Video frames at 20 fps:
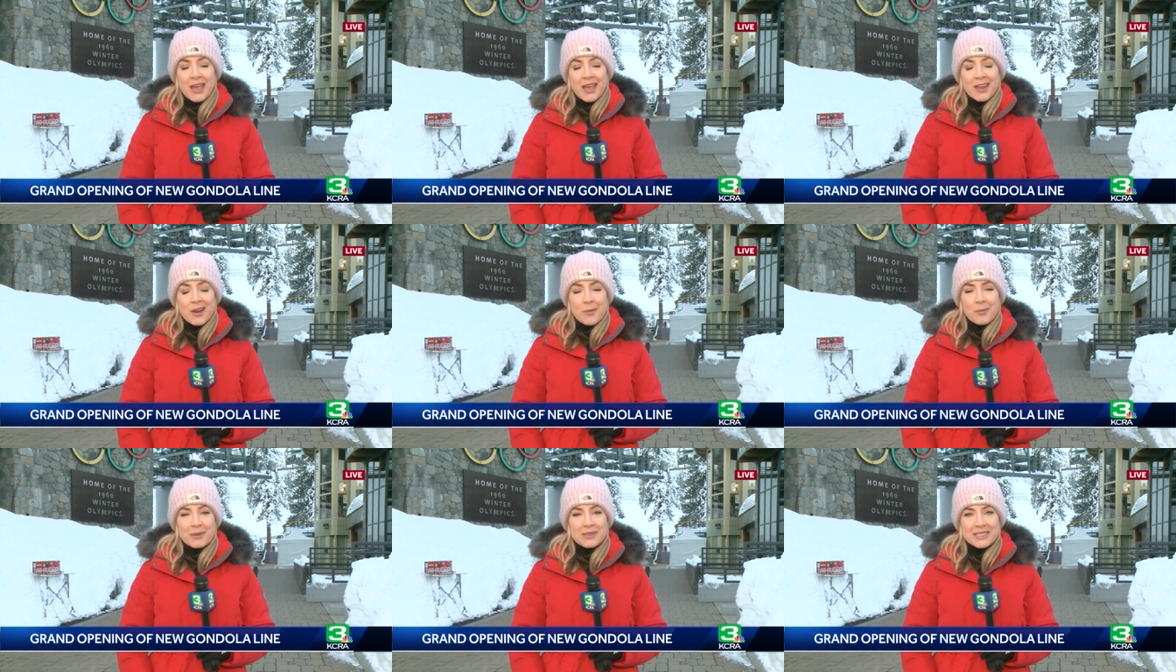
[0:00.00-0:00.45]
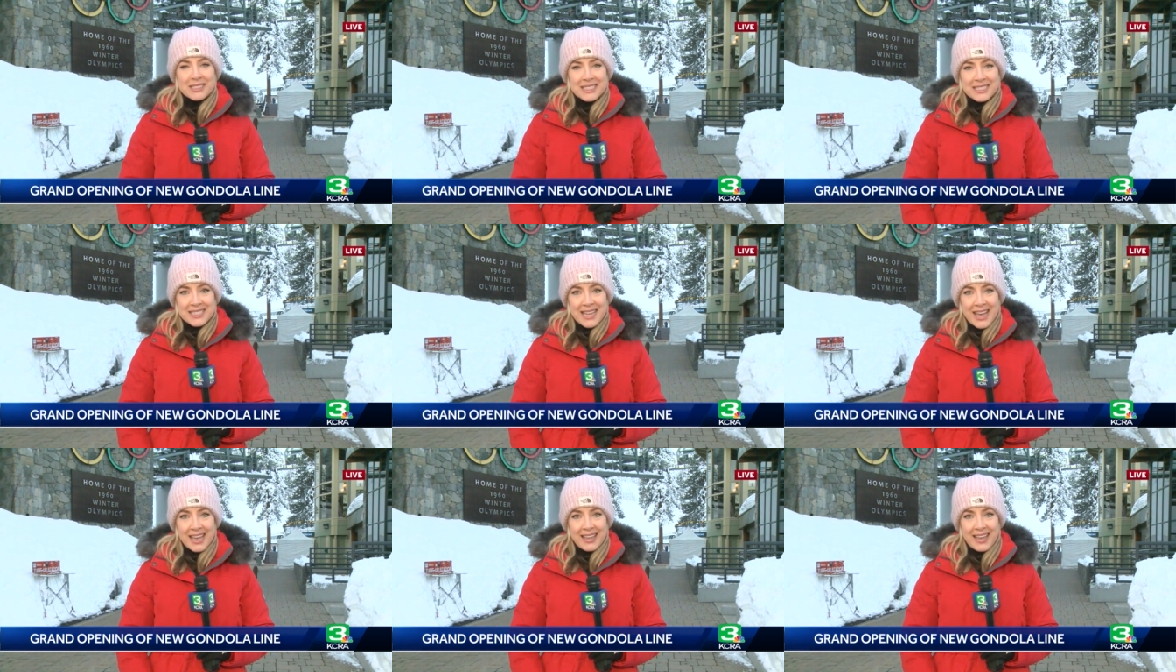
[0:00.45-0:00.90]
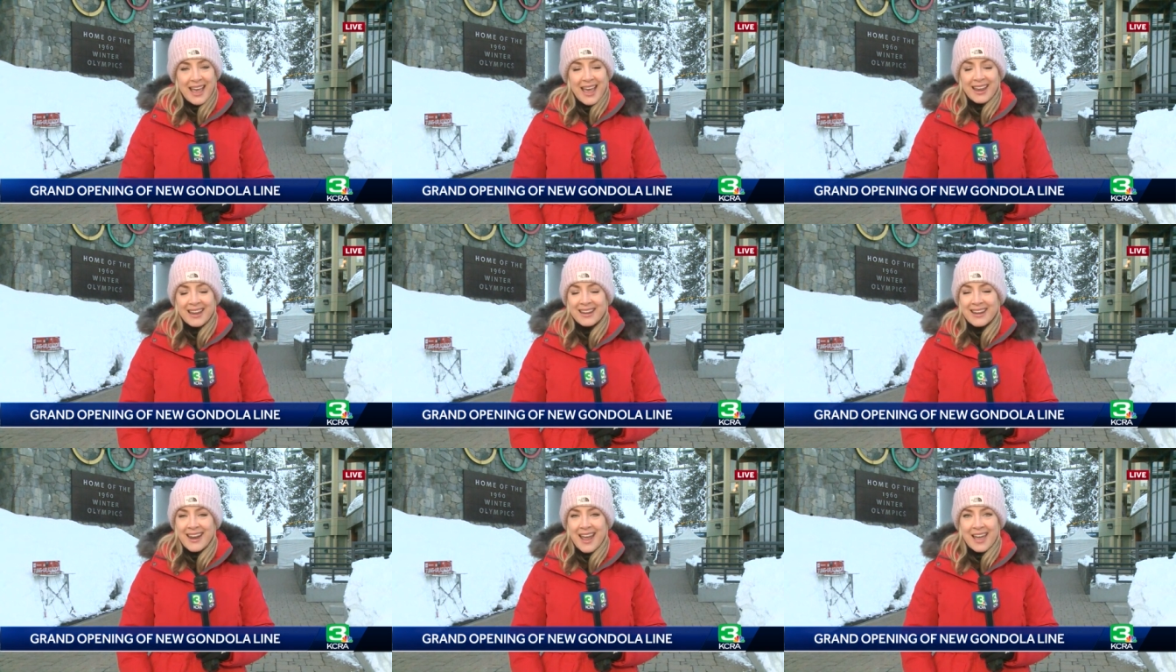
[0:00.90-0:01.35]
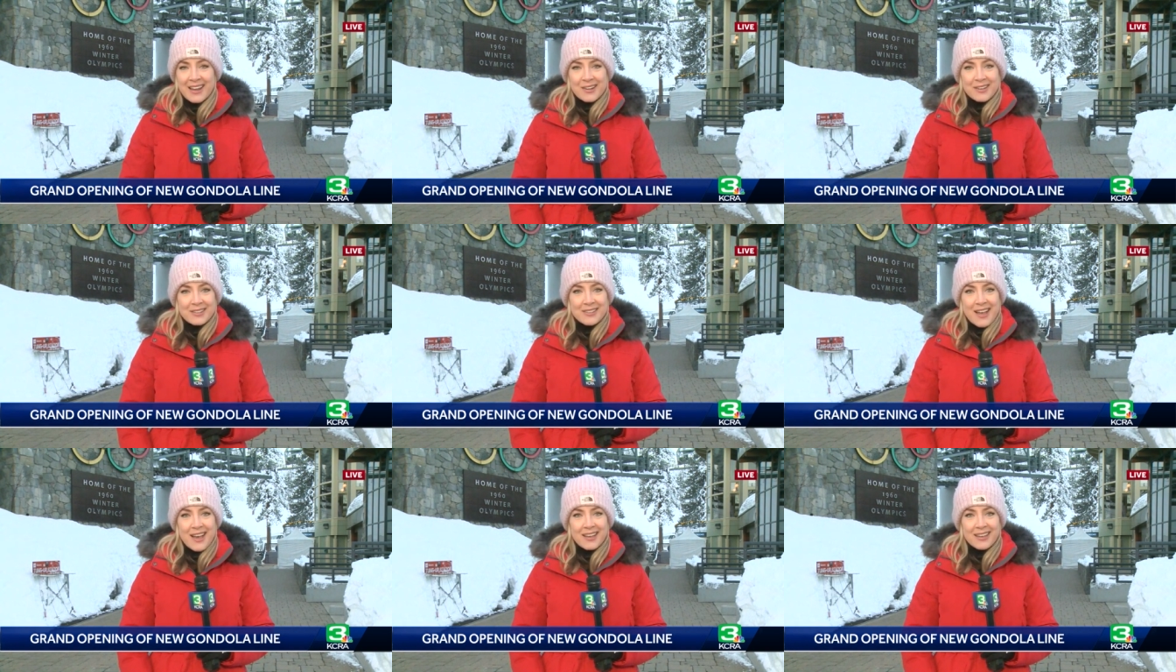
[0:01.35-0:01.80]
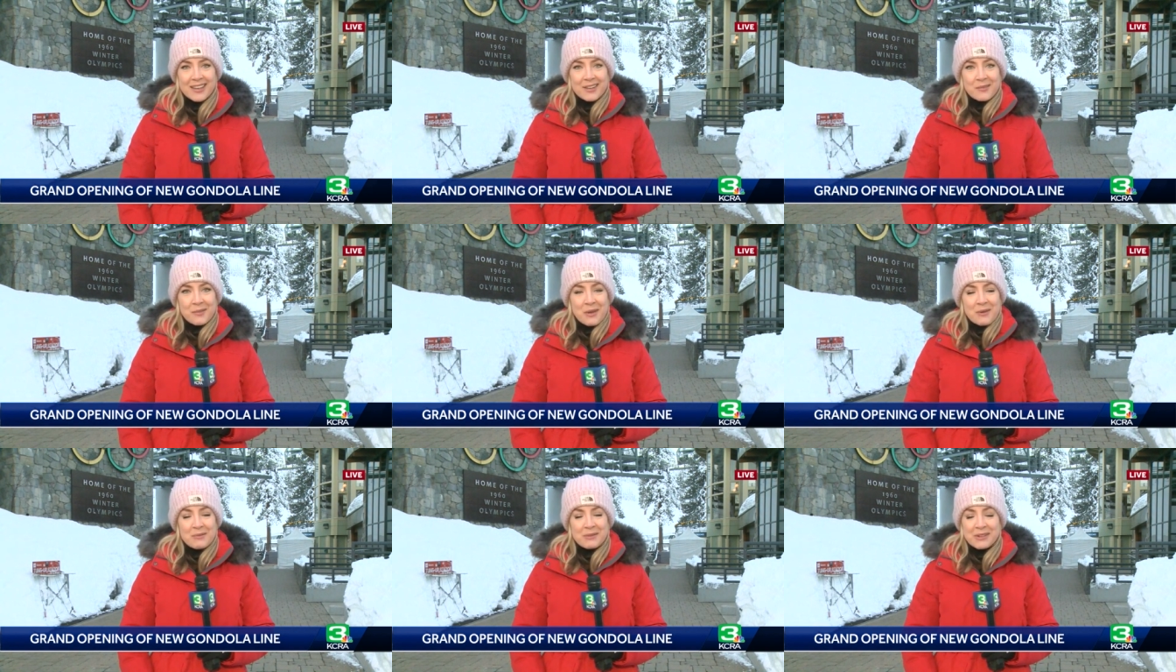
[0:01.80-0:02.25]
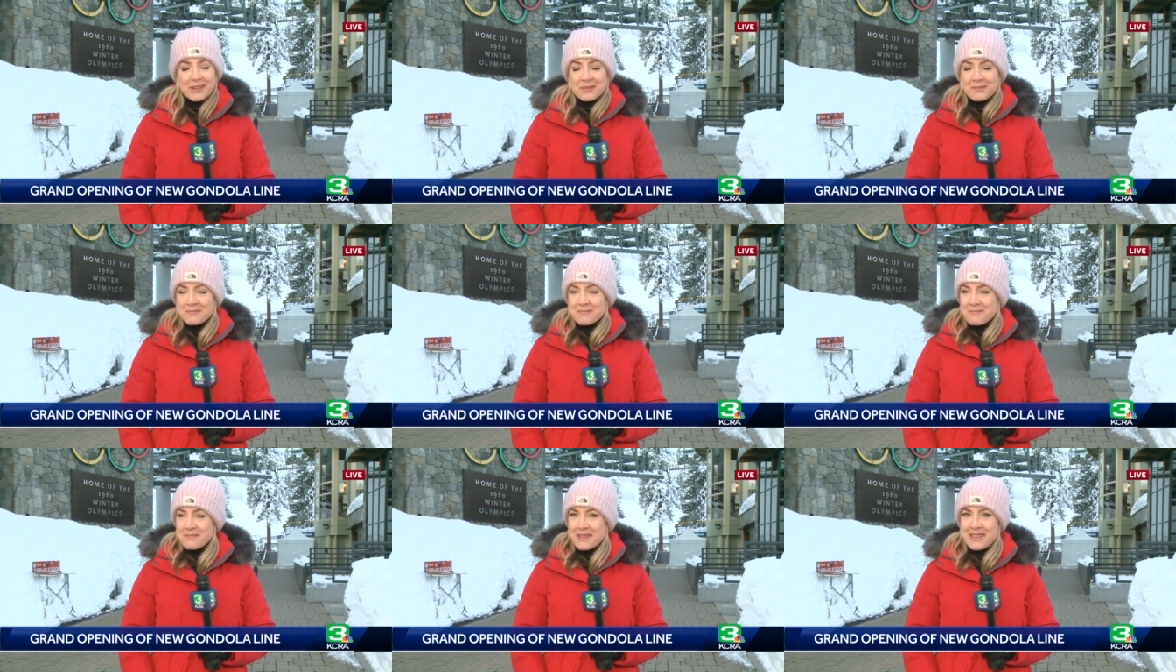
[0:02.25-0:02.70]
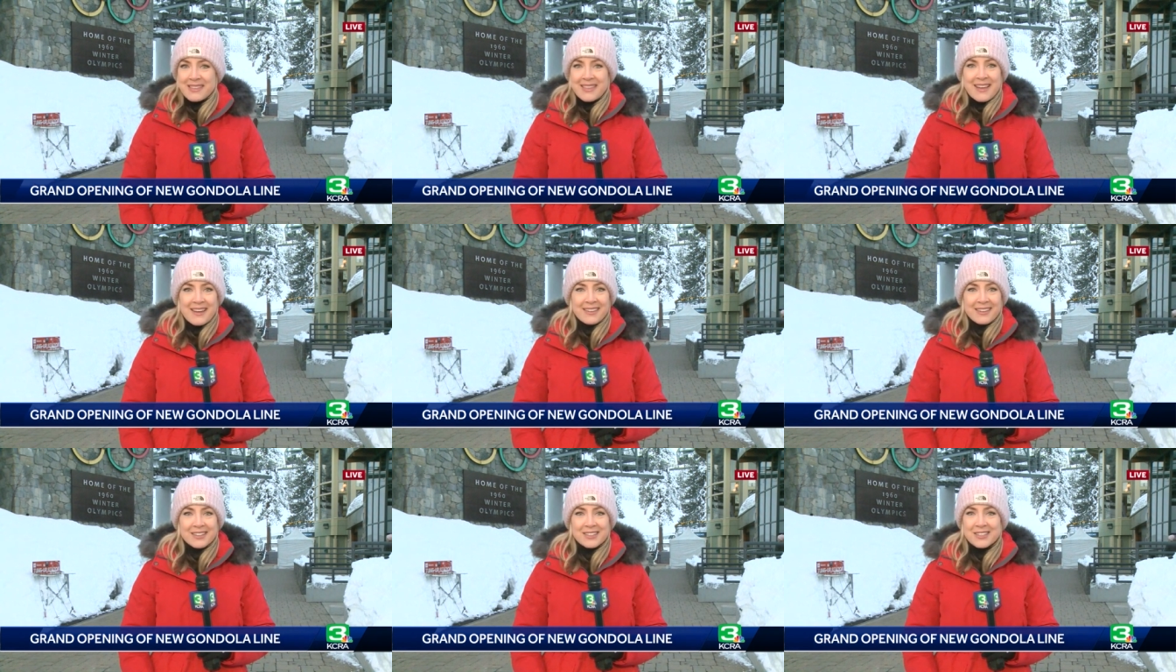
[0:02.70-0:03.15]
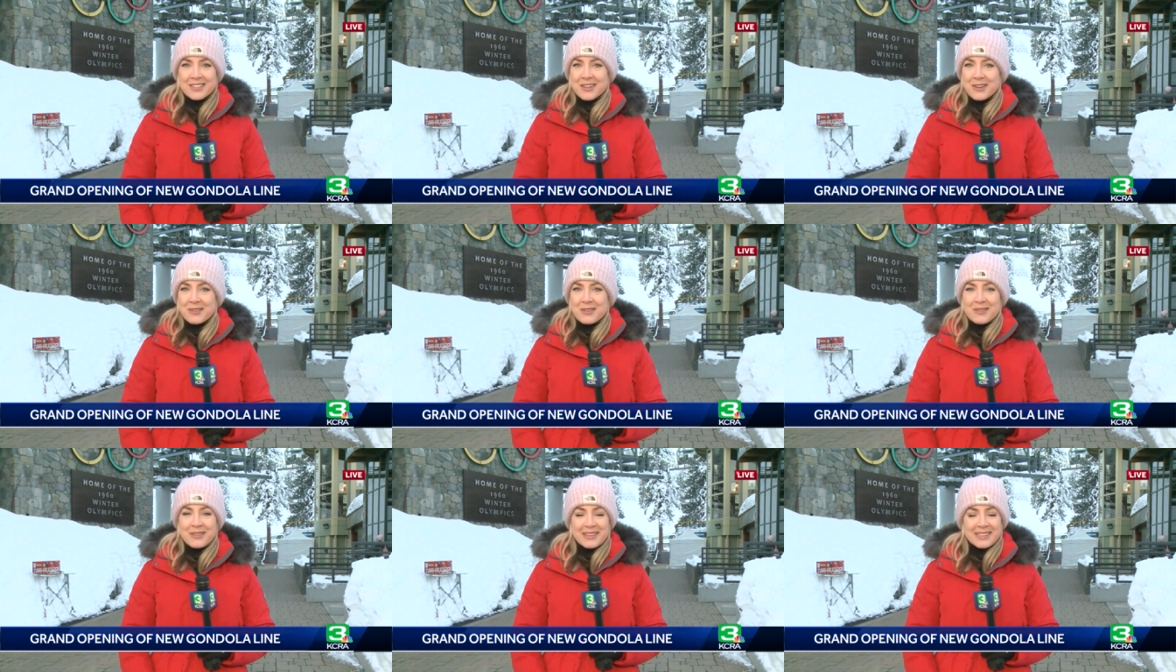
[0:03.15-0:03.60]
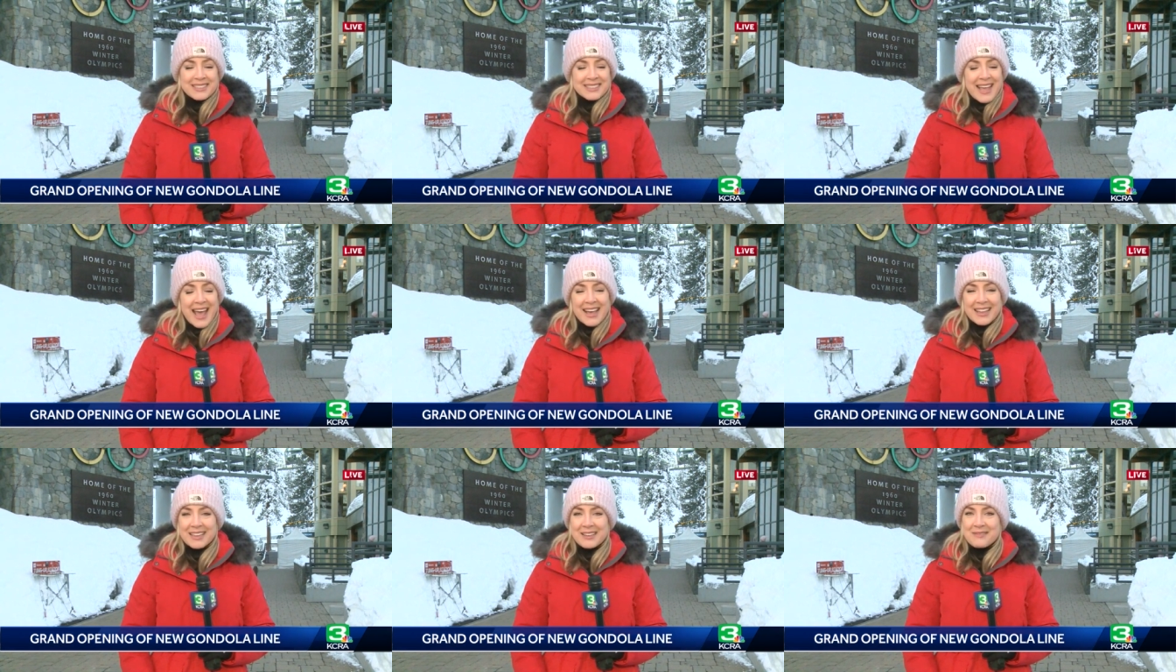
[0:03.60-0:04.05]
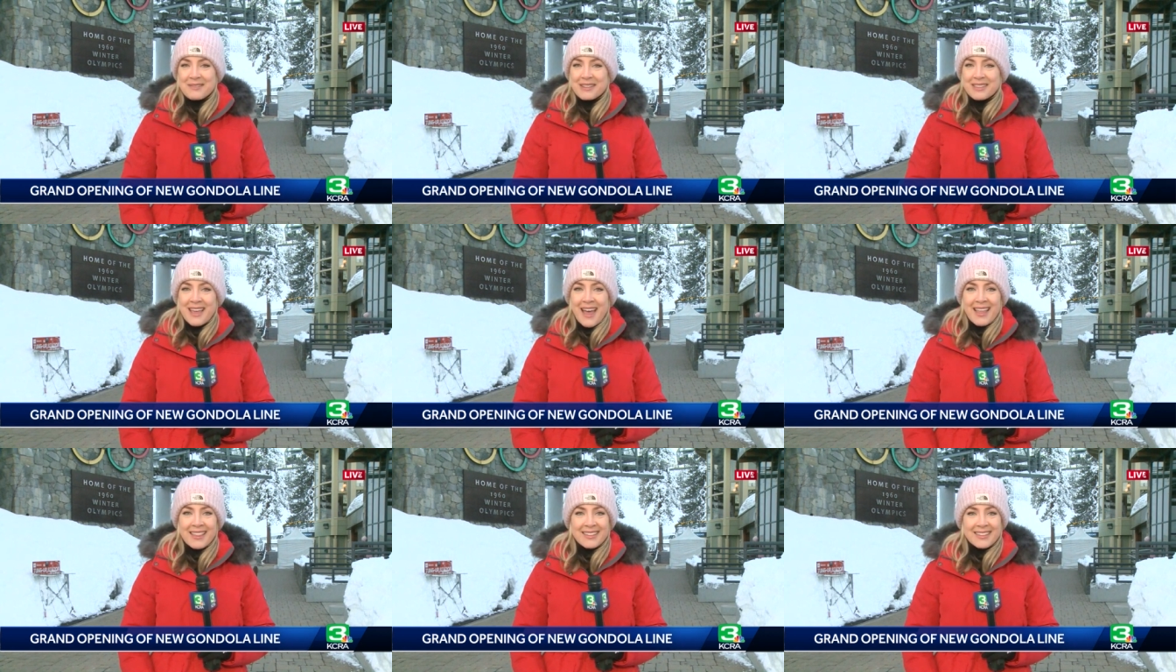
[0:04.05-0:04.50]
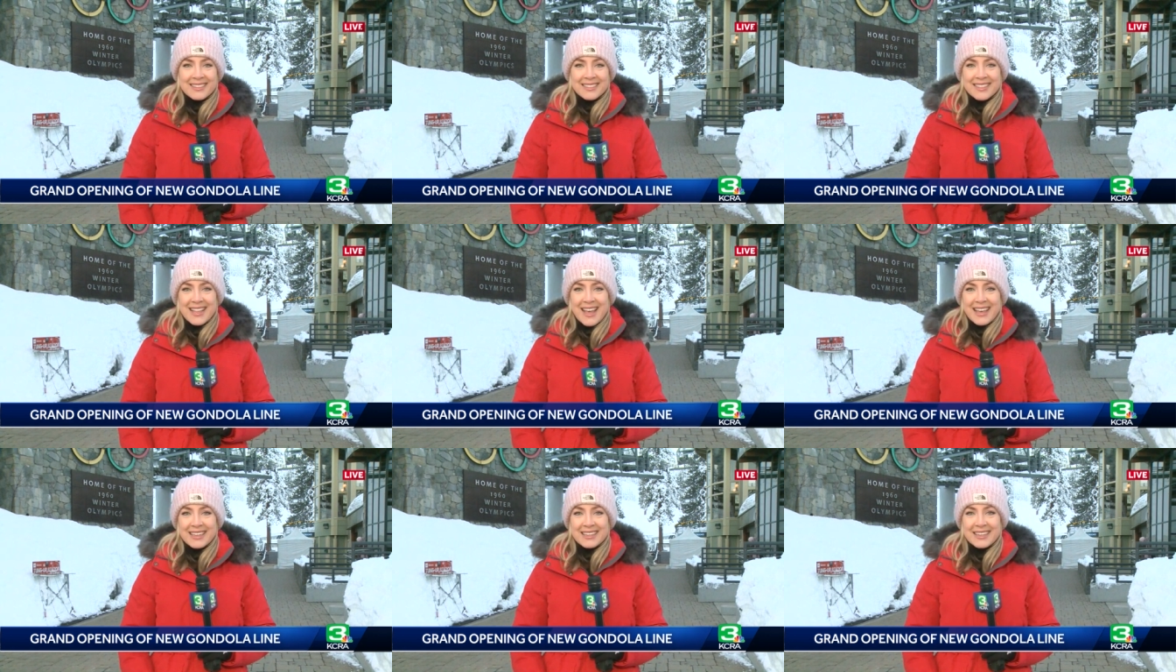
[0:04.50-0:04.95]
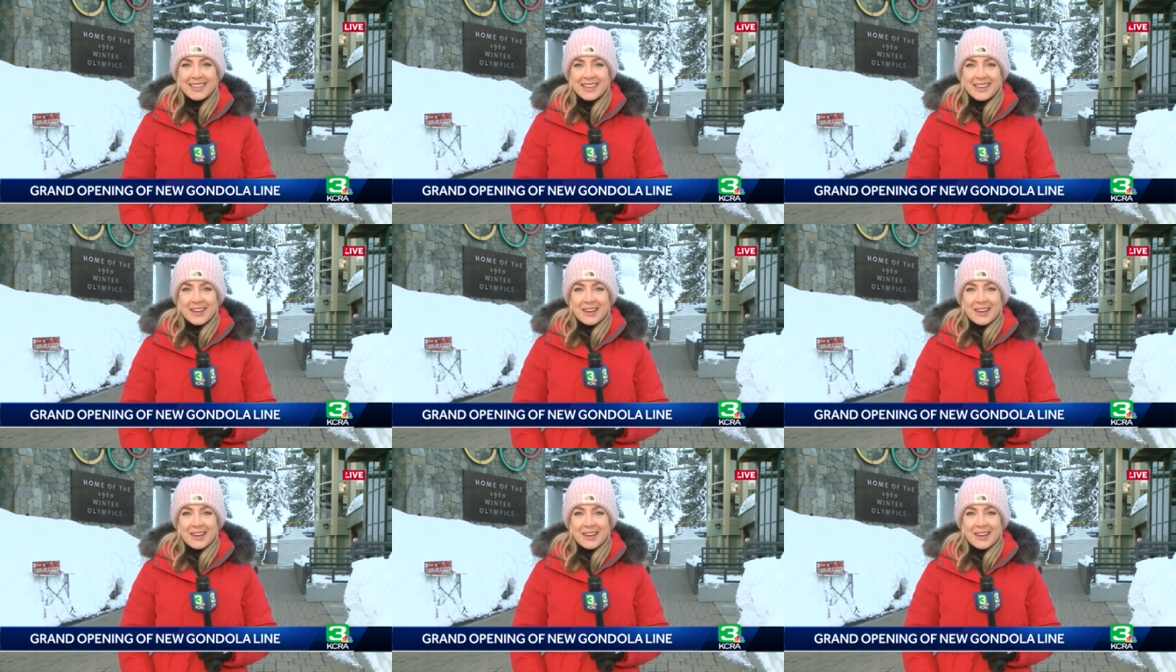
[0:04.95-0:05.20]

It opens today at 9 o'clock, and we will be there to show you exactly what that looks like.